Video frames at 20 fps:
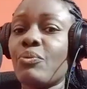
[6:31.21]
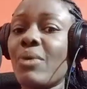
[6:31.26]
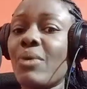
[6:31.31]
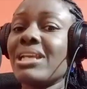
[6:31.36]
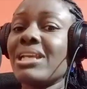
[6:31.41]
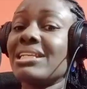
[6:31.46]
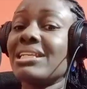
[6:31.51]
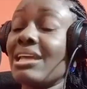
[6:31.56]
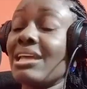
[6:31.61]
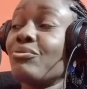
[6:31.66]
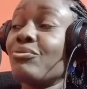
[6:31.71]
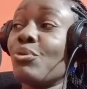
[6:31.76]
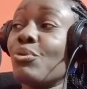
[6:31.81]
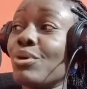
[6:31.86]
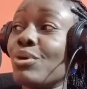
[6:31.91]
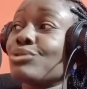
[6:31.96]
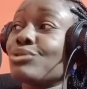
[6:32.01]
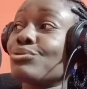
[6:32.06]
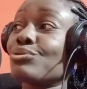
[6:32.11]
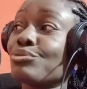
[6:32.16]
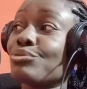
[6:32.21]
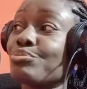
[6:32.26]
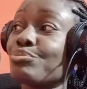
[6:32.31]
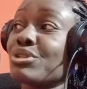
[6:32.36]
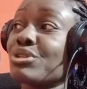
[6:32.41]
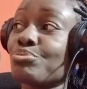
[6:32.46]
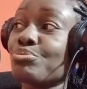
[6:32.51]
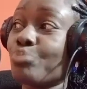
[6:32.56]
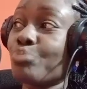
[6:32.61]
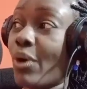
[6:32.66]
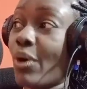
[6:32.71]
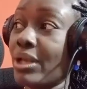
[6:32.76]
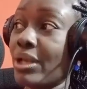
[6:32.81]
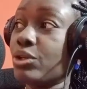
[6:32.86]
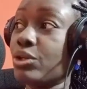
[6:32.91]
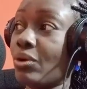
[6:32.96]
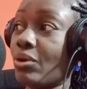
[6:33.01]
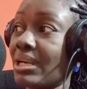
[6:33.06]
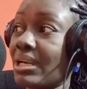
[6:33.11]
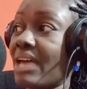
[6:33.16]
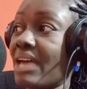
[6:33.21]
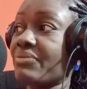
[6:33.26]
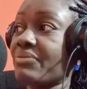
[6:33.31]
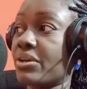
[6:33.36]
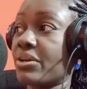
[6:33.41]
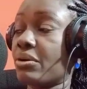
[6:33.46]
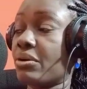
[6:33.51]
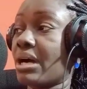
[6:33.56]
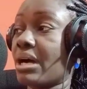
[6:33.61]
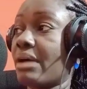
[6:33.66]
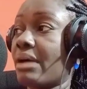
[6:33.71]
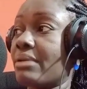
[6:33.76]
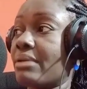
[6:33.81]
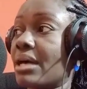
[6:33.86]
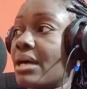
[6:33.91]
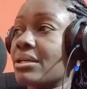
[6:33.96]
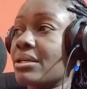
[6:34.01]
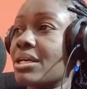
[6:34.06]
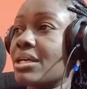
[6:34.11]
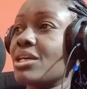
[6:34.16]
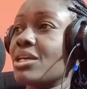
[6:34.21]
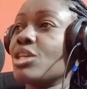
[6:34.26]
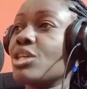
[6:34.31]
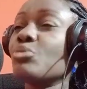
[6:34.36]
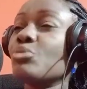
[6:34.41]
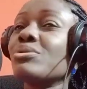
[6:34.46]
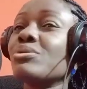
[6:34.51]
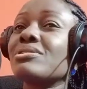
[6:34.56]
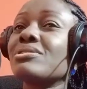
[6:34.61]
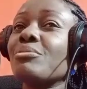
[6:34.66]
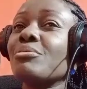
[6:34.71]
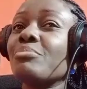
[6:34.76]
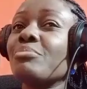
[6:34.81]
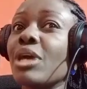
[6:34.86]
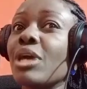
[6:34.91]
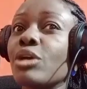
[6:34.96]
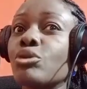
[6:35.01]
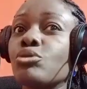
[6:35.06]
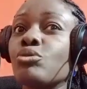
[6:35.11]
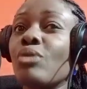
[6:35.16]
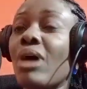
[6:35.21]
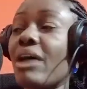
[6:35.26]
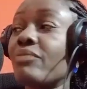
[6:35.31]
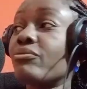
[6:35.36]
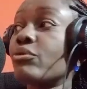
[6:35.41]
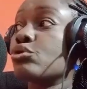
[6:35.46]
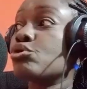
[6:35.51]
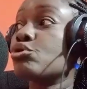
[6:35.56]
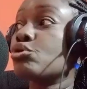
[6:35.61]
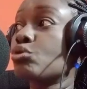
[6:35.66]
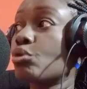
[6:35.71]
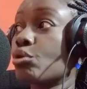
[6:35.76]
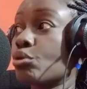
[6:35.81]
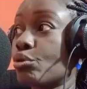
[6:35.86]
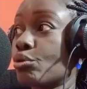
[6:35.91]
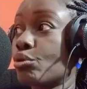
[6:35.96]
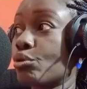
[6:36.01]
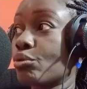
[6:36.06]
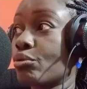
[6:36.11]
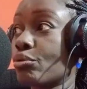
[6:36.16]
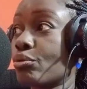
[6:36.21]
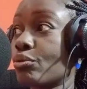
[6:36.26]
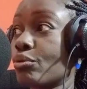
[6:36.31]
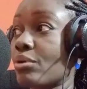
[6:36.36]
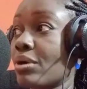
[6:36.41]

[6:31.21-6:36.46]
when the devil wants to spoil your life and your career, he will still make you have ojukokoro,